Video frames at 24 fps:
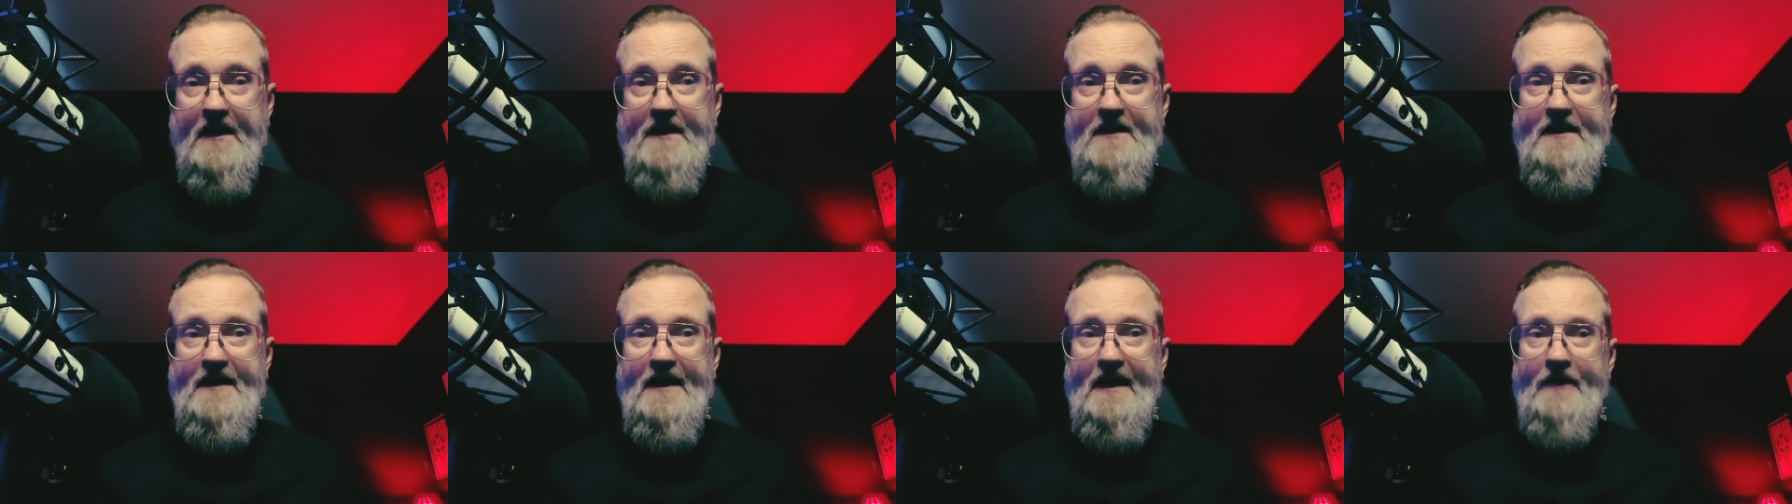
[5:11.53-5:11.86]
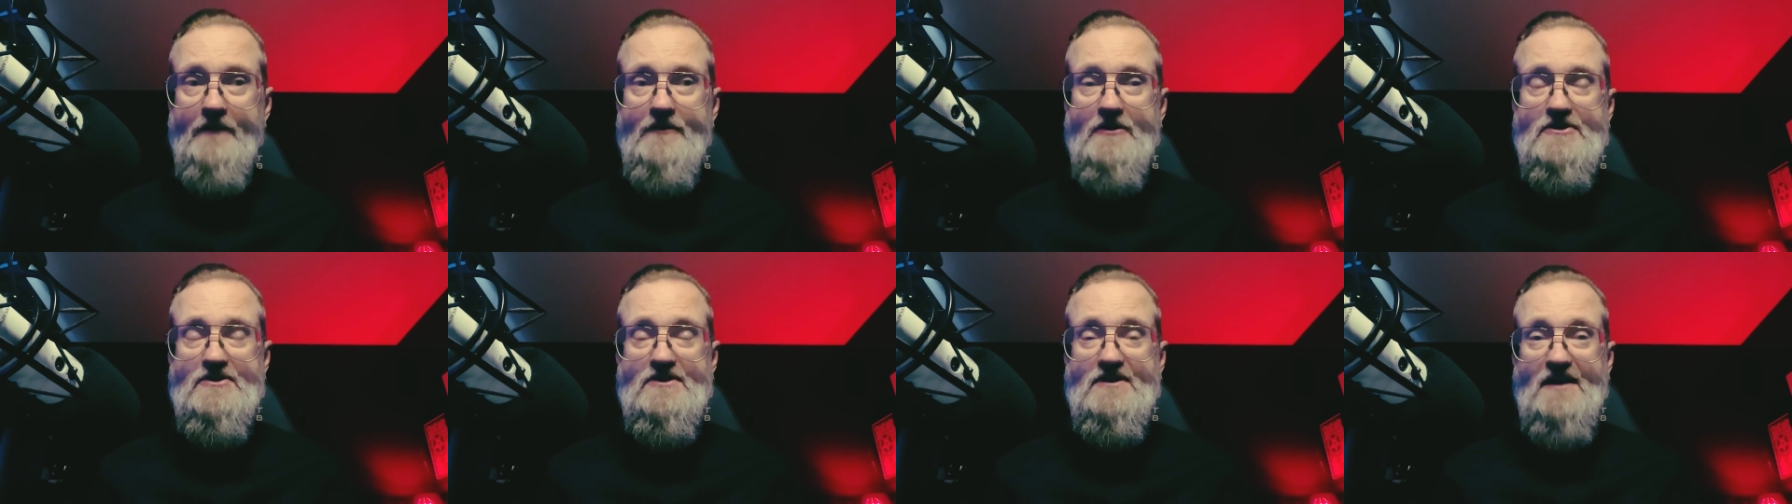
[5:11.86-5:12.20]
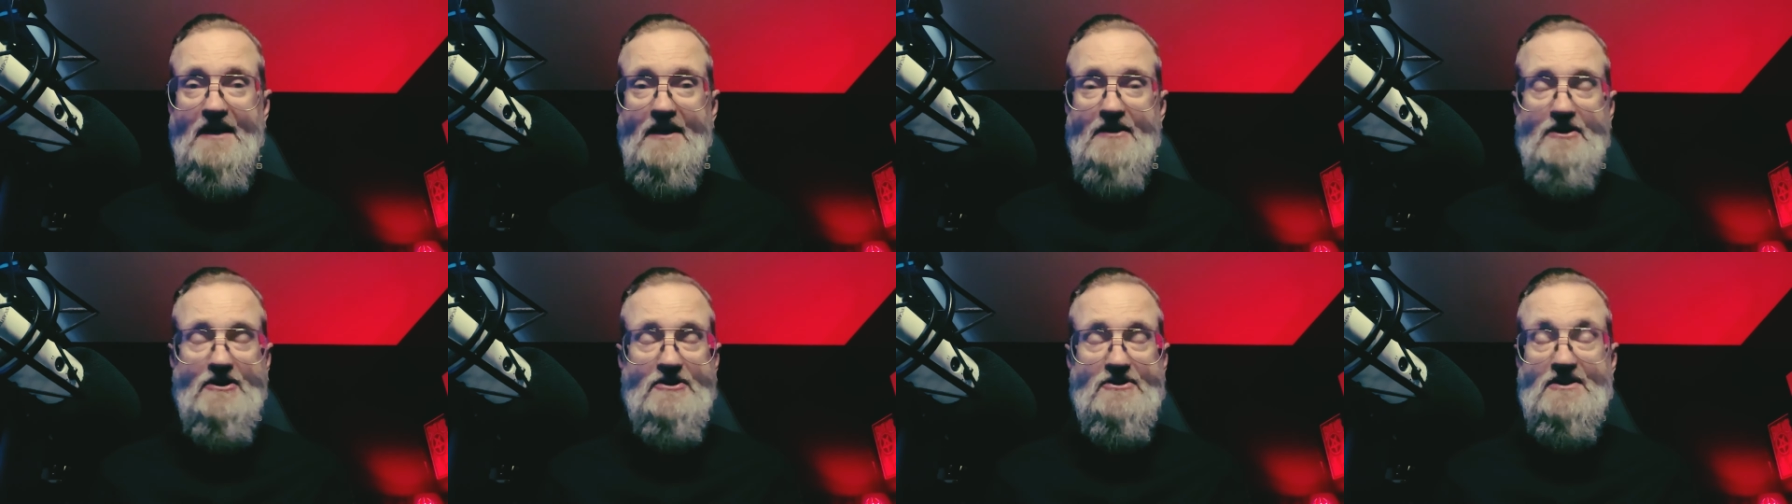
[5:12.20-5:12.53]
now there's
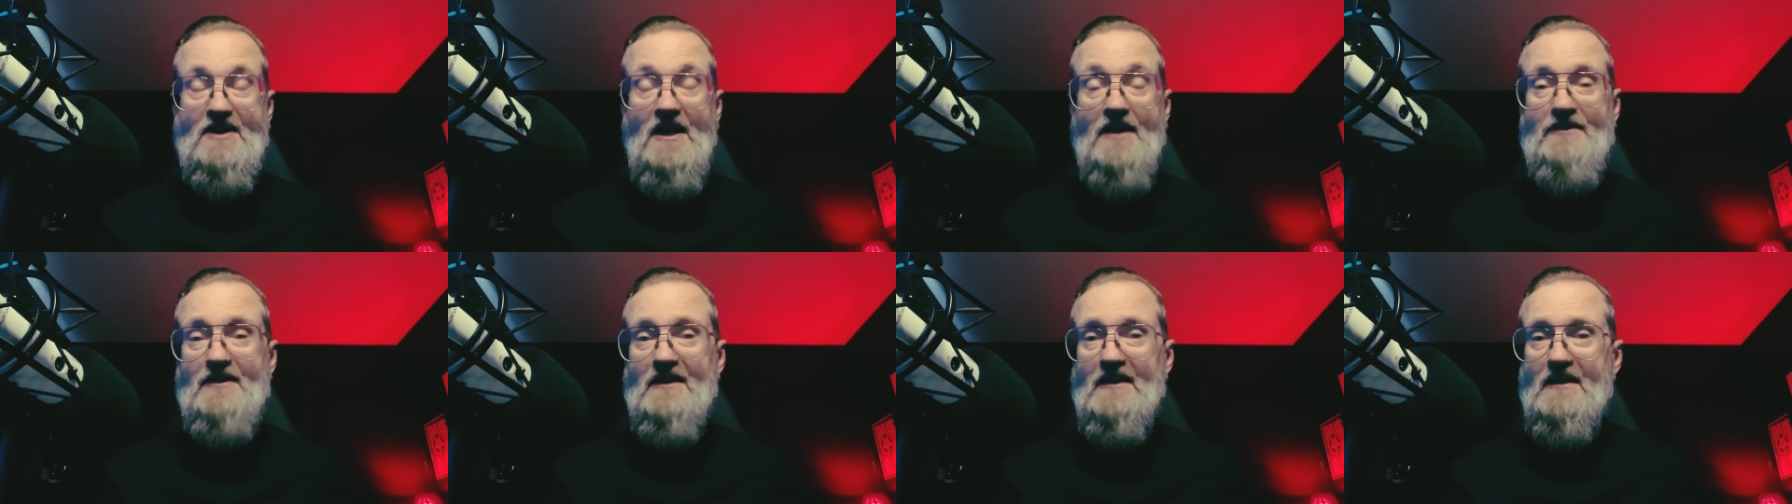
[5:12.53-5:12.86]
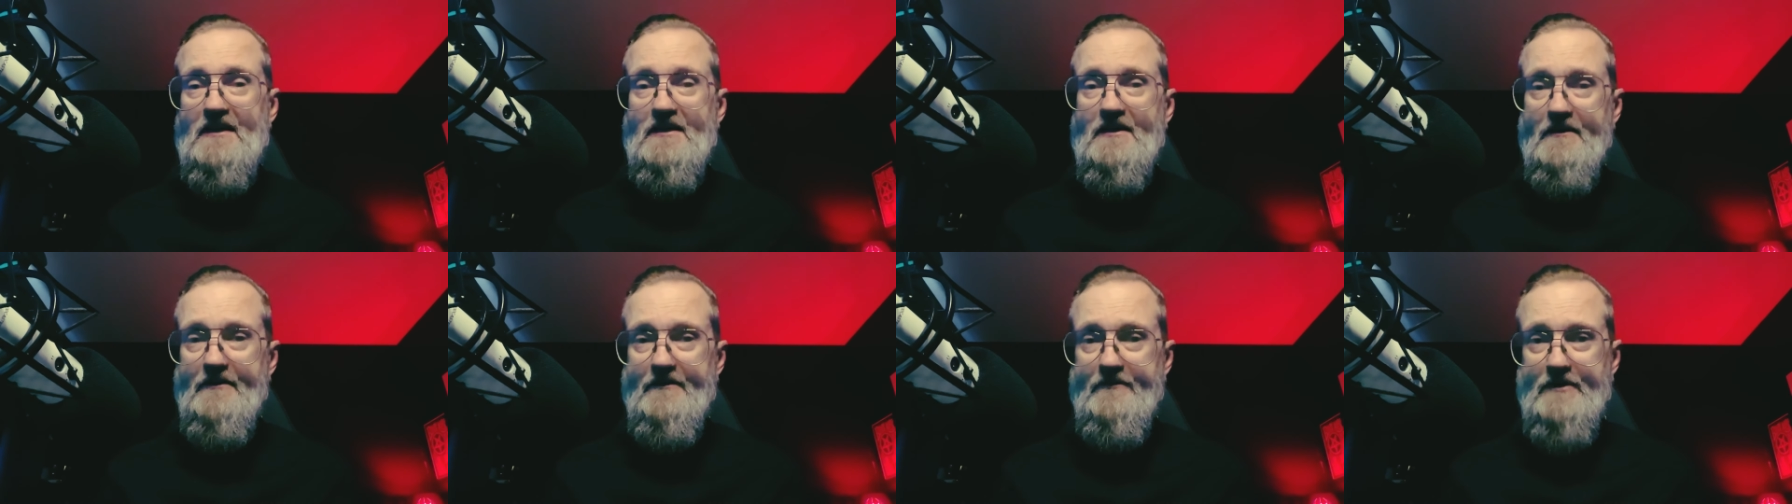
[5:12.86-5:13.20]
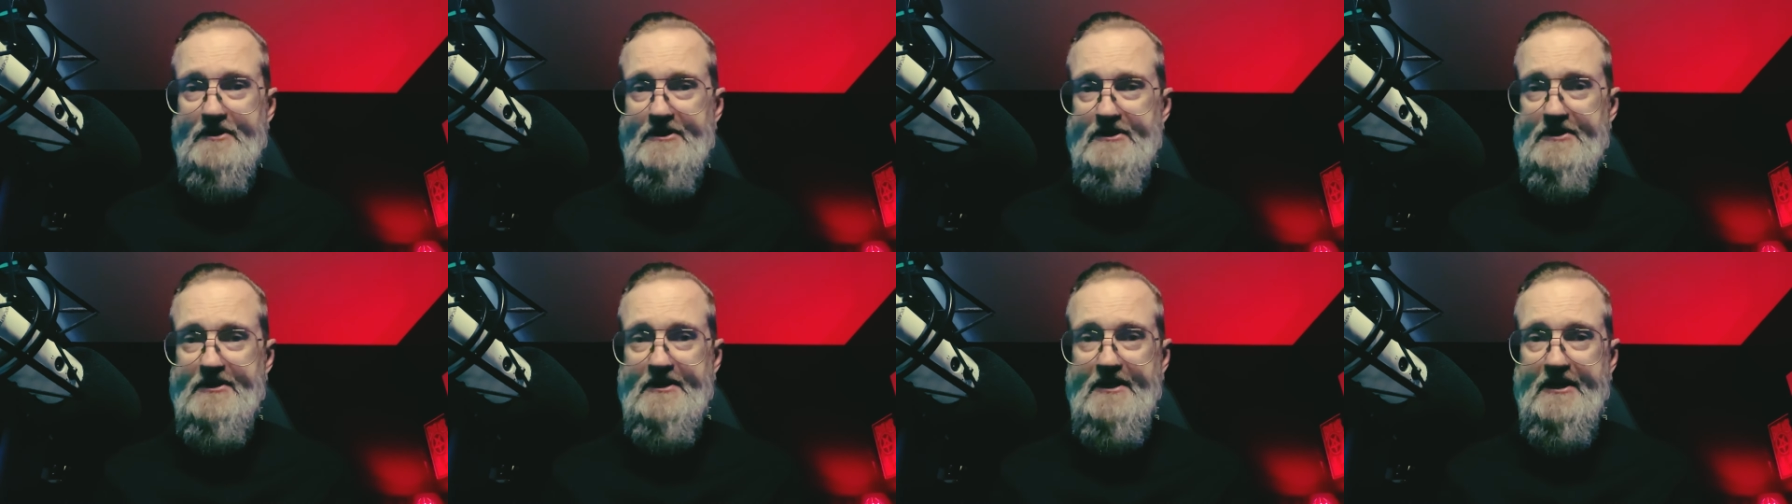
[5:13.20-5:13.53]
and there's nothing in here
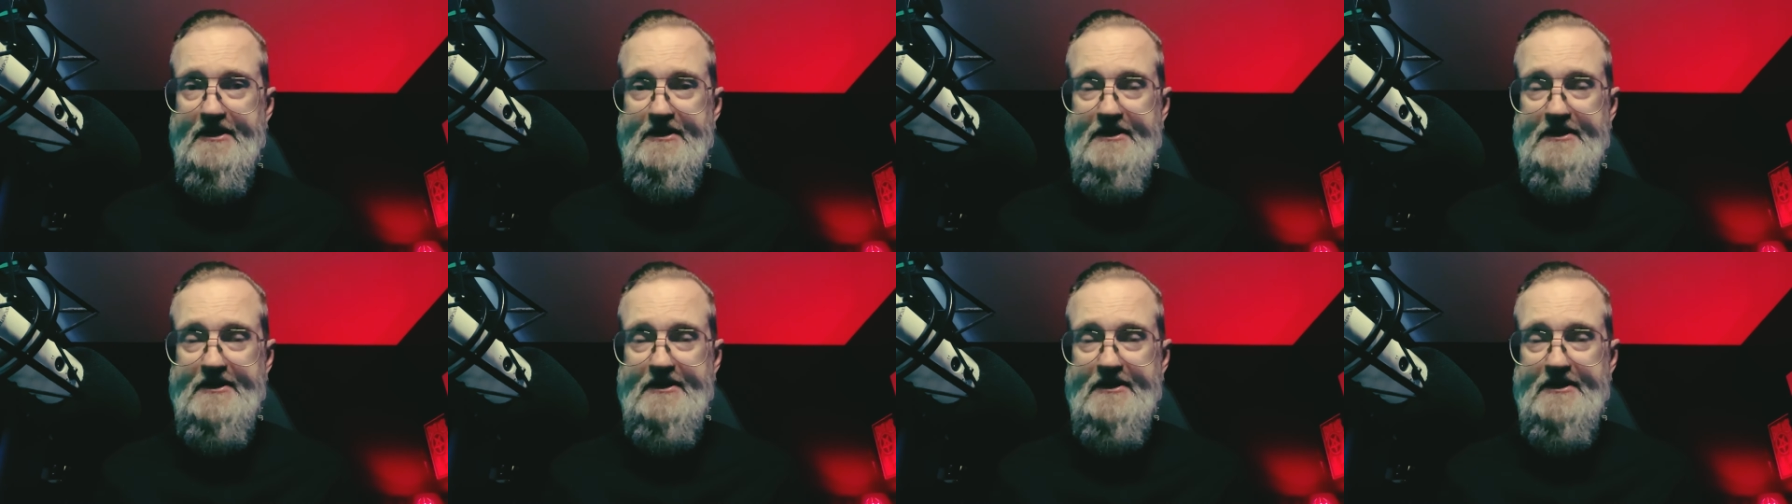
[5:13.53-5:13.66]
that